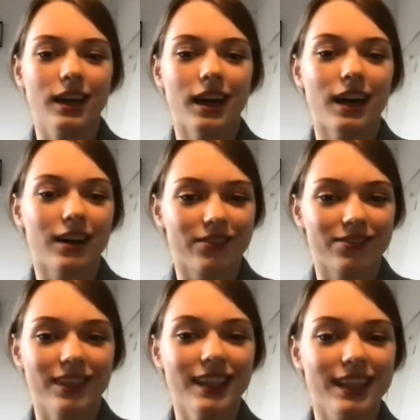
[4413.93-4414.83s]
In
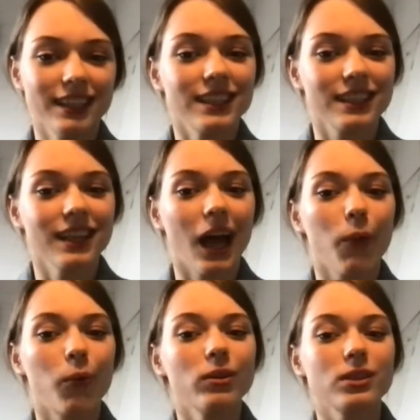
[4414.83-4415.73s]
addition, I
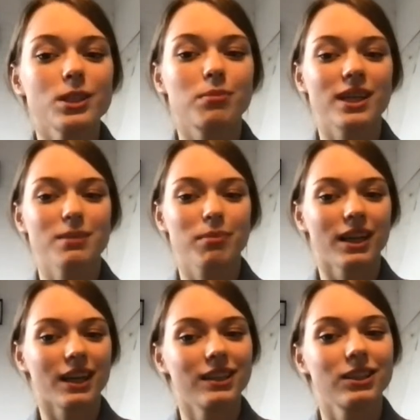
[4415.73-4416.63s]
want to express my
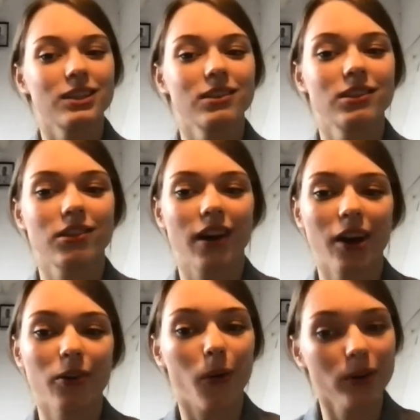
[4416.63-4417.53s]
gratitude to
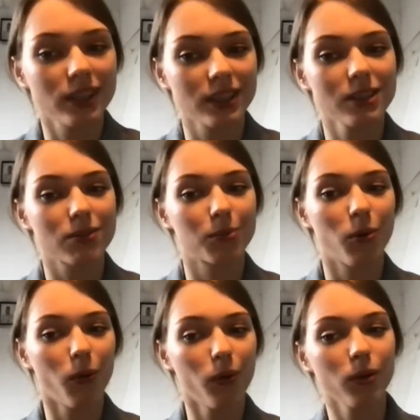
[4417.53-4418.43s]
our audience from
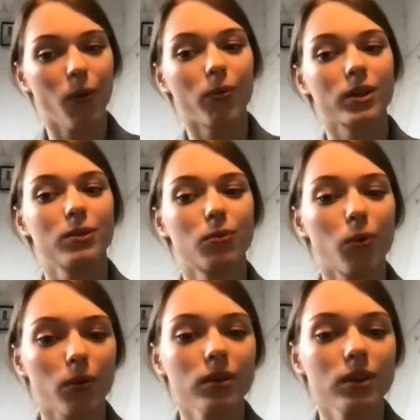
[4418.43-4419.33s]
all over the
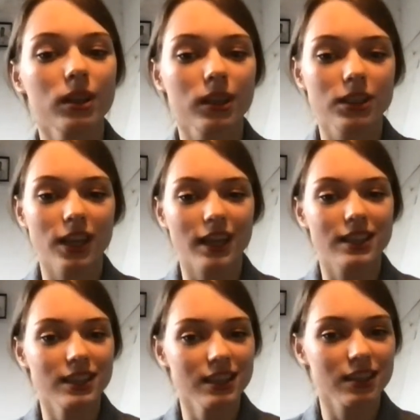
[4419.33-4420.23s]
world, the
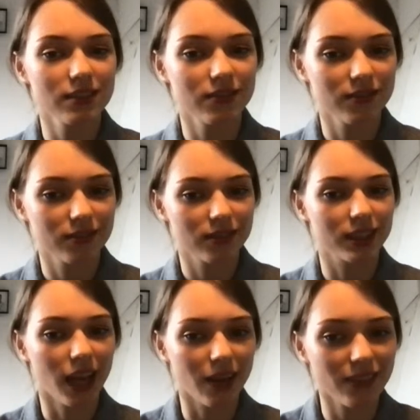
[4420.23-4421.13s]
judges, the
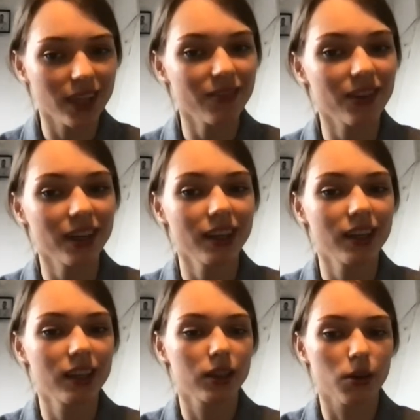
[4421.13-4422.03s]
timekeeper,
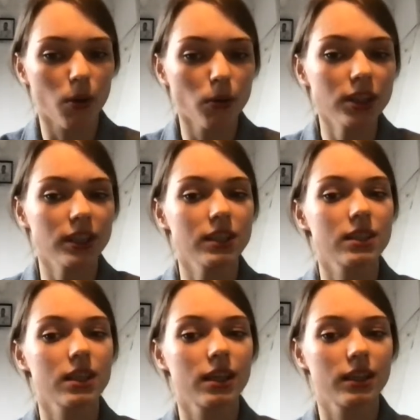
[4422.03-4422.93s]
the coaches,
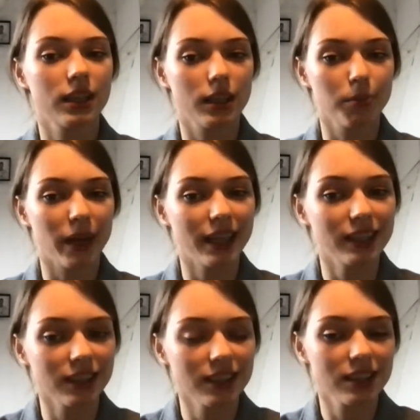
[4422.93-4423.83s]
the
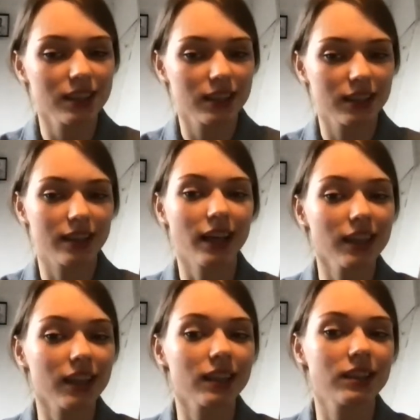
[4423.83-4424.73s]
debaters,
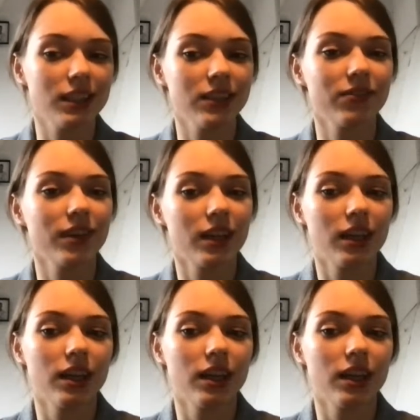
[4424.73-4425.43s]
technical team,